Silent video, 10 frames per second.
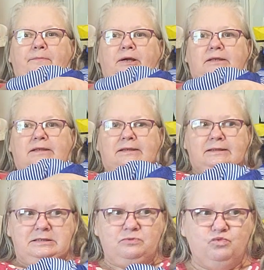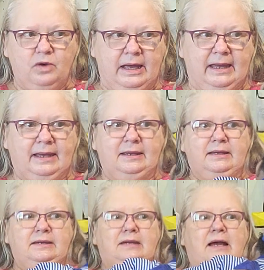But
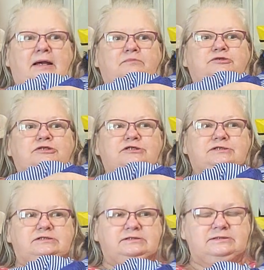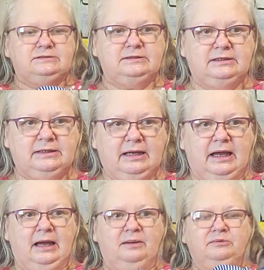anyway, I'm just,
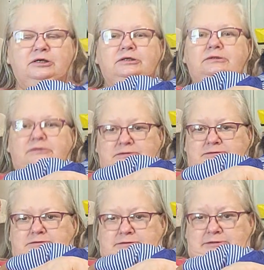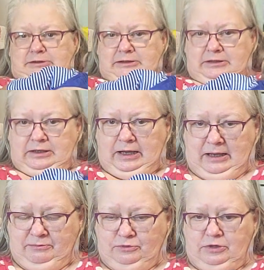I'm gonna,
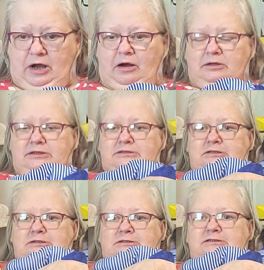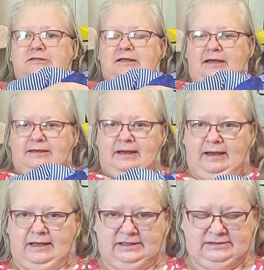I'm gonna call it done today,
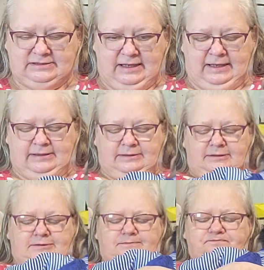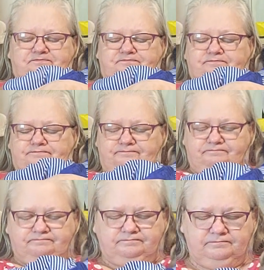guys, and um,
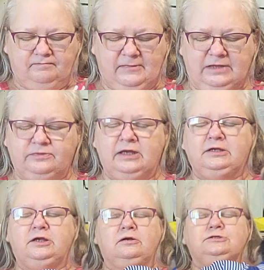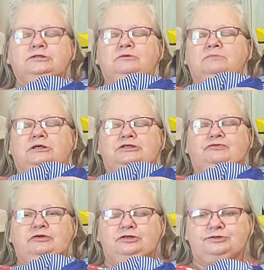Thank y'all so much
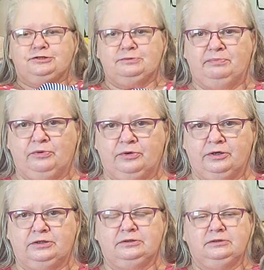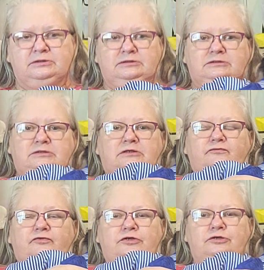for your support,
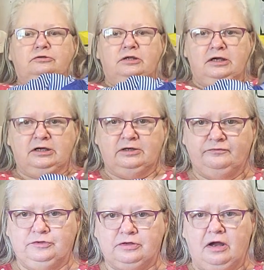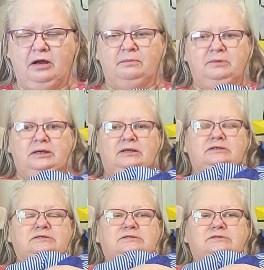for your love, your
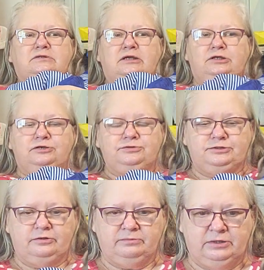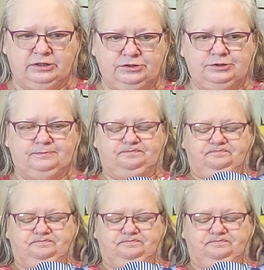comments. Thank you so much.